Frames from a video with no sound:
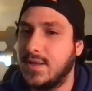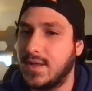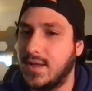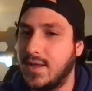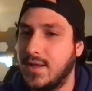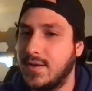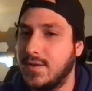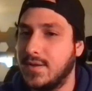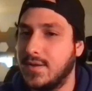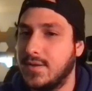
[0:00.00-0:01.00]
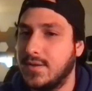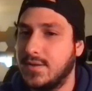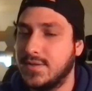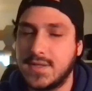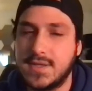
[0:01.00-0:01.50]
and
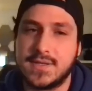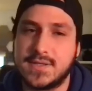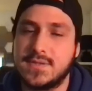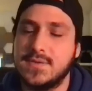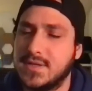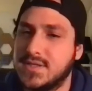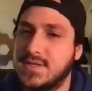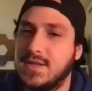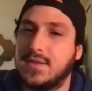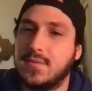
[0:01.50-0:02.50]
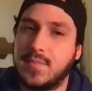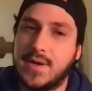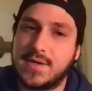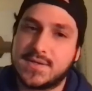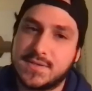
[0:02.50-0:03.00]
to an extent the
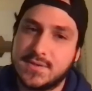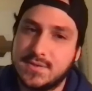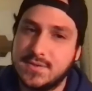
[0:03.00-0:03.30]
Bucks.